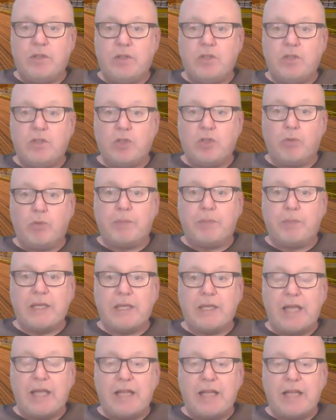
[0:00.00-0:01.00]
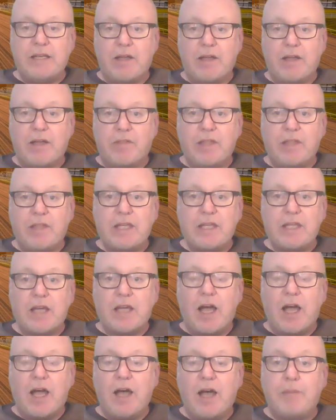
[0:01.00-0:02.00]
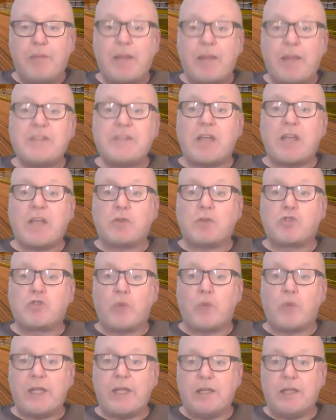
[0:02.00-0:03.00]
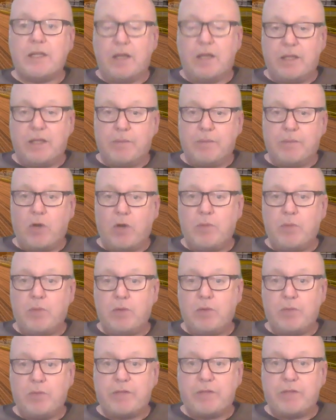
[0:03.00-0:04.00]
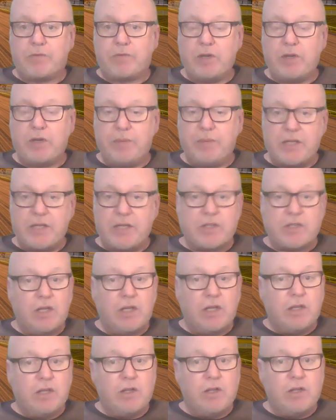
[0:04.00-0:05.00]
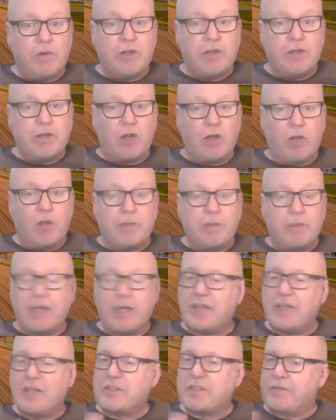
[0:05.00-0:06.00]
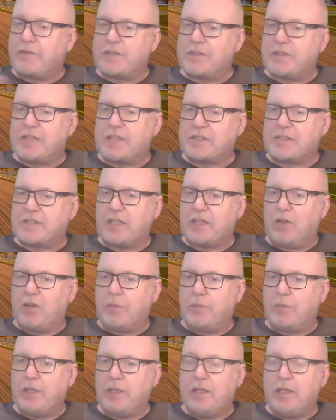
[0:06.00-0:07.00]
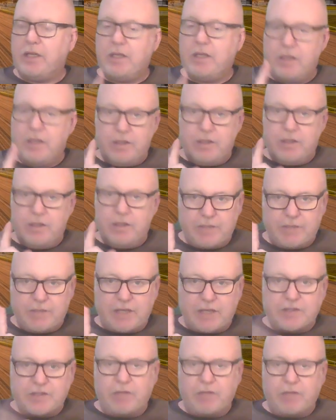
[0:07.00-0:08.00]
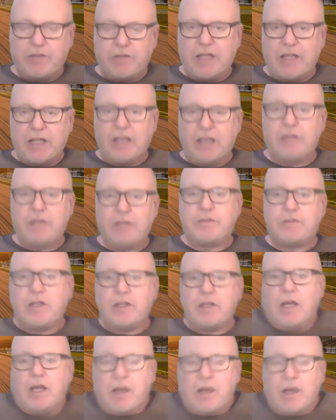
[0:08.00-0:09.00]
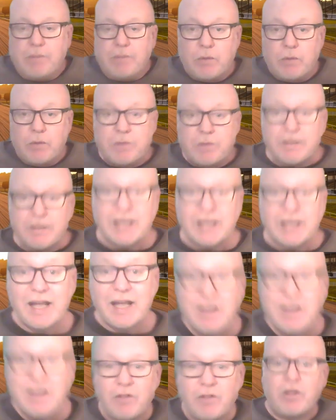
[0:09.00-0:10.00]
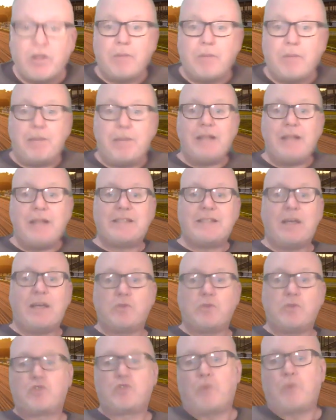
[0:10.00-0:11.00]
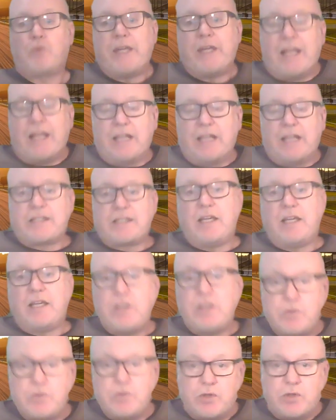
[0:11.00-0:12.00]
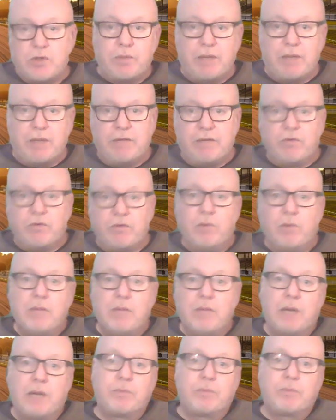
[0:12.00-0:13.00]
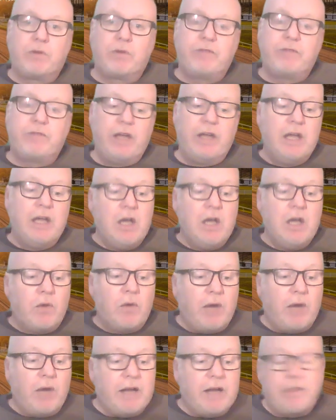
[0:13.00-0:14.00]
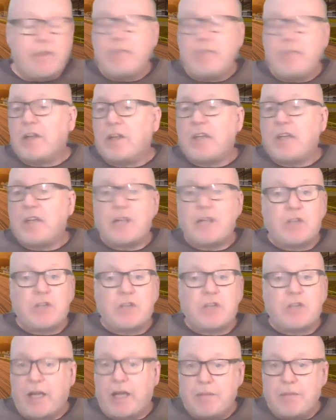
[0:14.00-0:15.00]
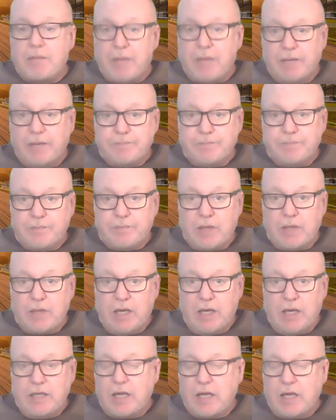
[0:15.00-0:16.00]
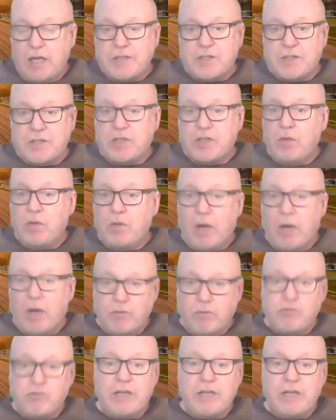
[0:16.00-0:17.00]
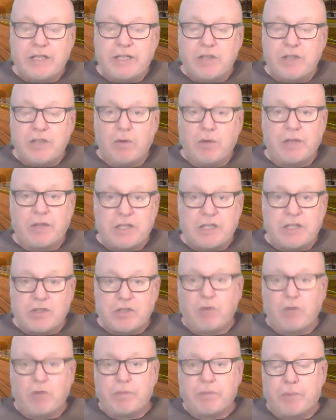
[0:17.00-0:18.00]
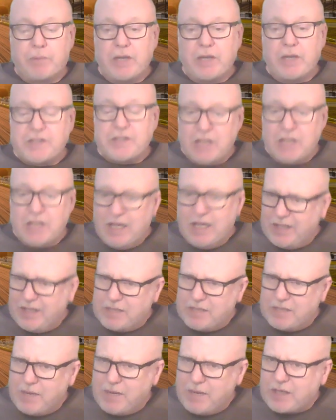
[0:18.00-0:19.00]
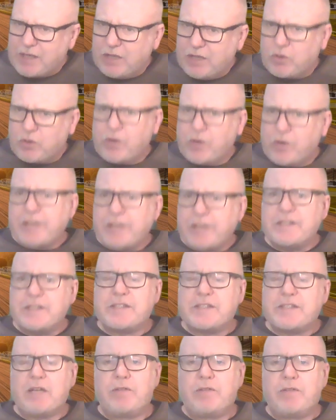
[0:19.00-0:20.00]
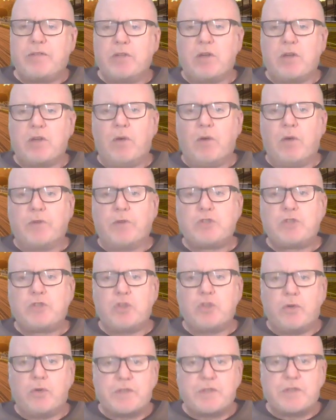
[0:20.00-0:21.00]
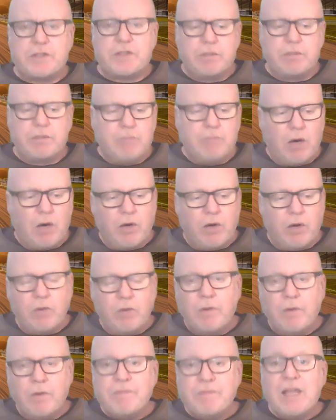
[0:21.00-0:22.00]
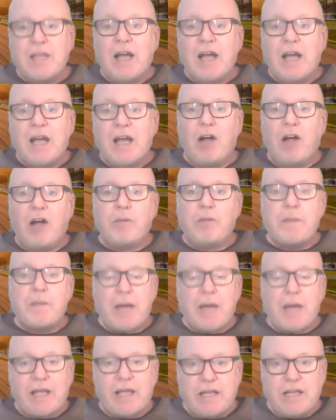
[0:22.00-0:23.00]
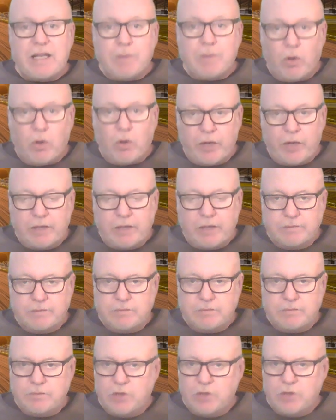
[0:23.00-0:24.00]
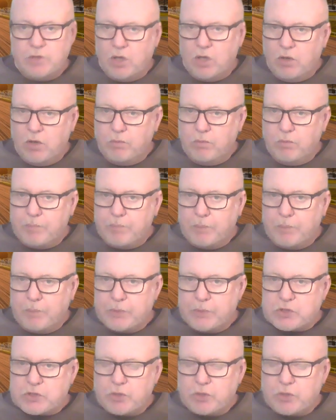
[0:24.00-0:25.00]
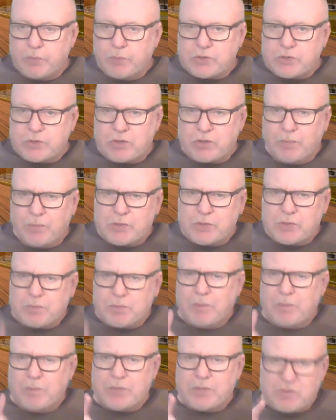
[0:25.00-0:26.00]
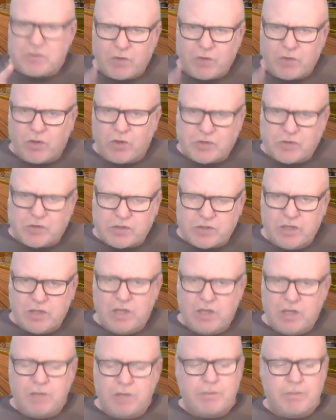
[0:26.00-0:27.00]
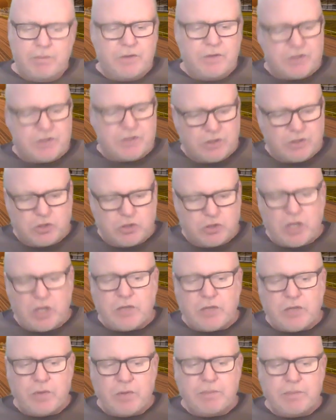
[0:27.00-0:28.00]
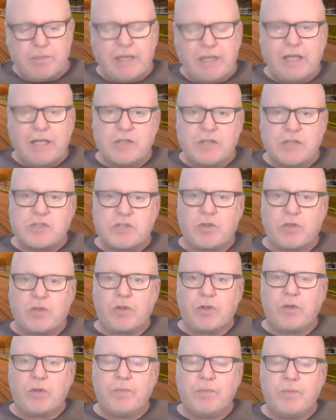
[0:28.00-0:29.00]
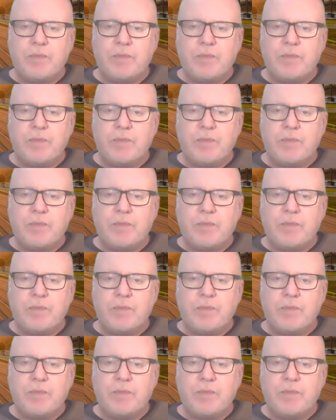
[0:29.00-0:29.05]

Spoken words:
you'll be in the penthouse suite at the moment with the freebies. You're in the lobby, and it's a fantastic lobby. Get yourself in that lift and be with me in the penthouse suite, and let's get you to the platform, Mark Profit. Right, I think Van Dijk's a cracking bet at 9-2. I really do. I think it's overpriced. I think the market will correct itself and it'll go off shorter tomorrow. I'll be back in the morning. No bumpers, jumpers, jumpers, bumpers for us. But there's a genuine meeting at Southall.